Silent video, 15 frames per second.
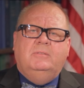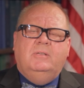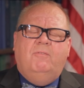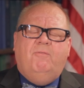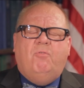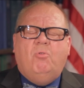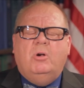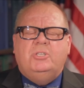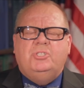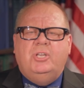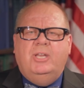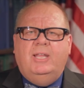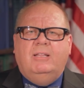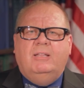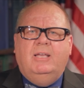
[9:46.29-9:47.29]

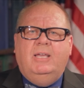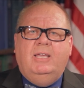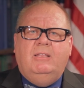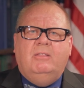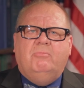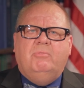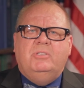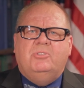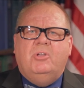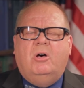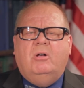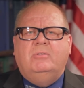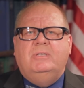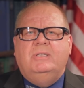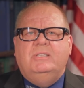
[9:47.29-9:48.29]
Unfortunately, the
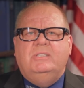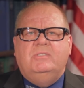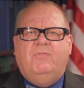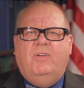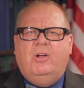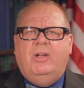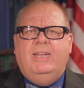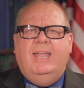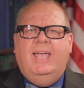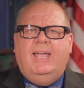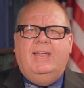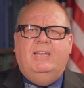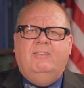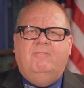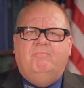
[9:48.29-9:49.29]
result is very
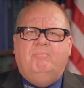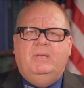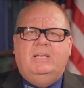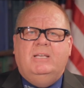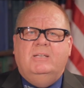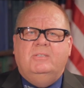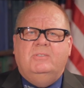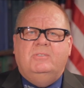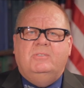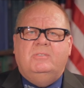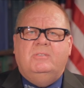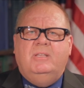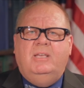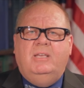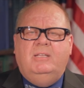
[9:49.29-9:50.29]
negative
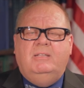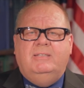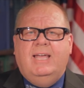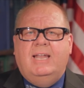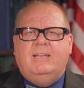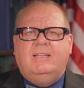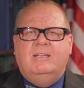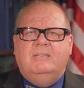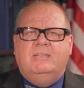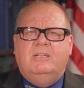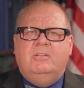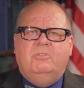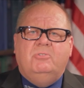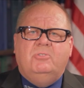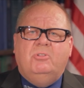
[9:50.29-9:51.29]
because the debt
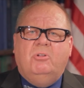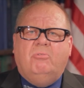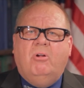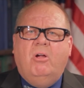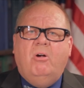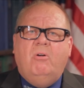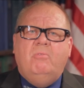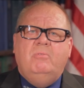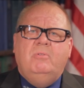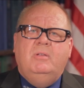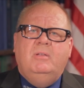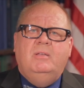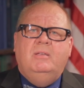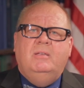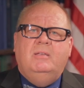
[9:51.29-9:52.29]
continues to grow,
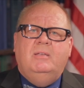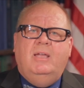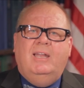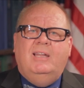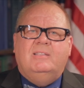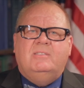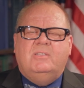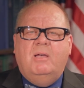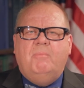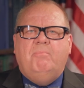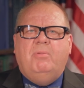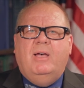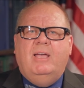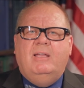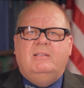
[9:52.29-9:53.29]
and at some
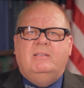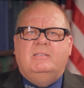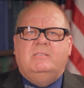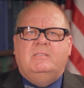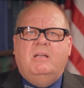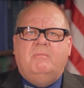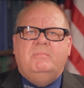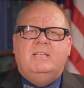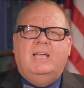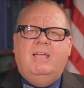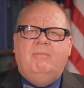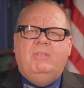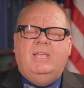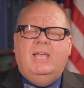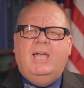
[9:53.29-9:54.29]

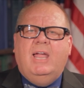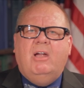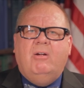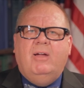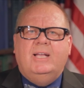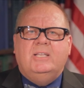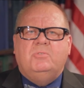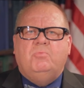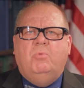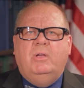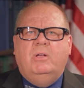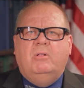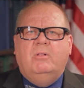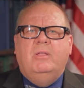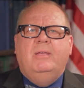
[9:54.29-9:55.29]
time the IRS
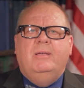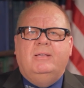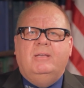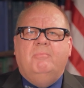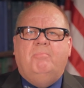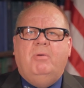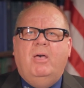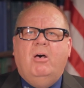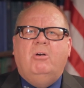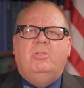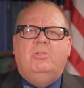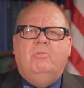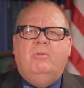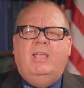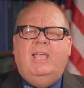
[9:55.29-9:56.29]
will compel
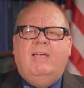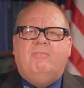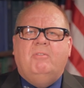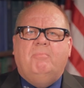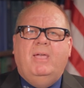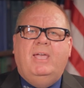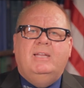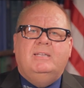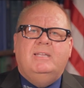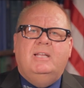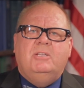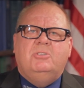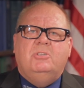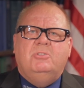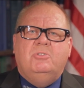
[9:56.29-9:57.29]
you to have to pay
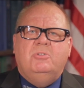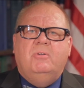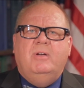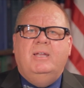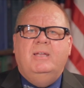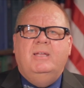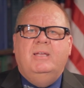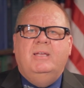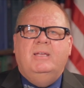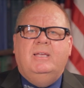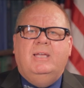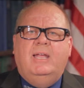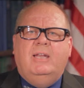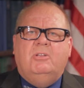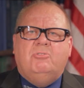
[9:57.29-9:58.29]
attention to it
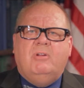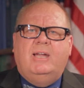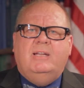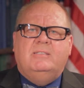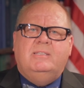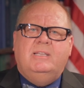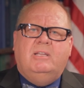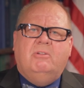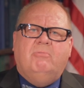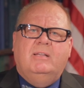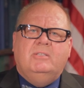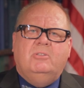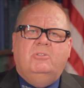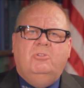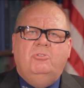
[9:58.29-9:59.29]
and to try to seek a
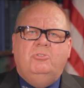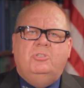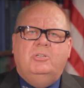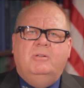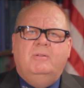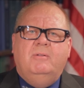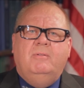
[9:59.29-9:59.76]
resolution.